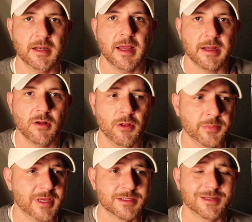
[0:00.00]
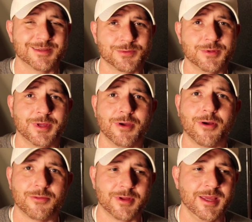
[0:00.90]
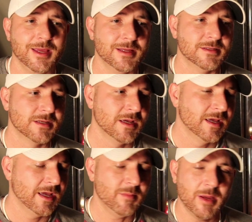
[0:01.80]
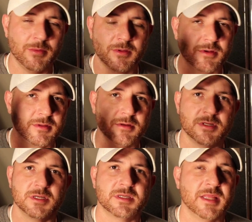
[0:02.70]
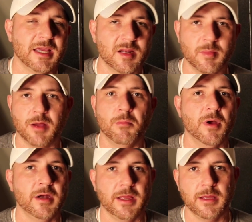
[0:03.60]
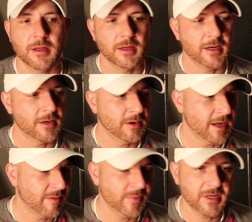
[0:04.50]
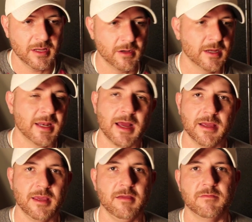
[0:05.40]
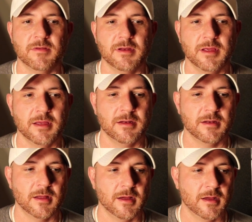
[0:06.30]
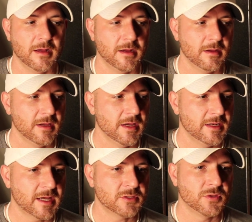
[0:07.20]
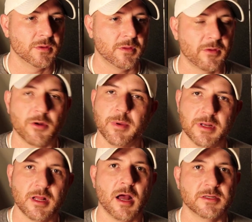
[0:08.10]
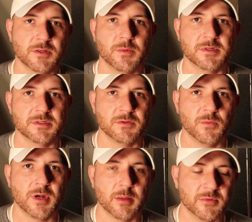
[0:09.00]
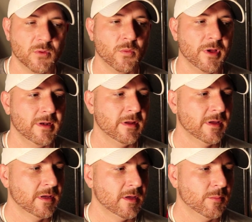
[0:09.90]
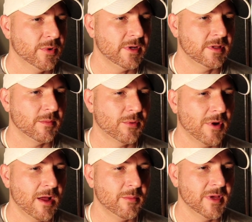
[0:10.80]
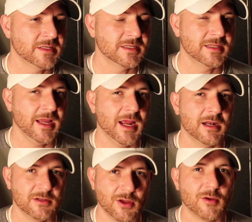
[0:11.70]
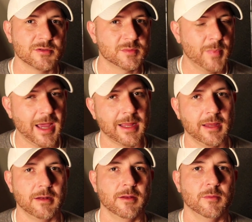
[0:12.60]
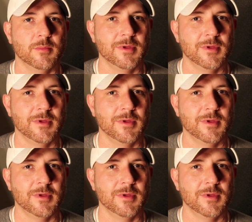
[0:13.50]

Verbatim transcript: And I can call them kids because that's what they are. They're kids. And maybe they're, they're just thinking about money. You know, and I've been young and naive and, and uh, not truly thought about the consequences of what I'm doing. But the problem is, is they got adults backing them.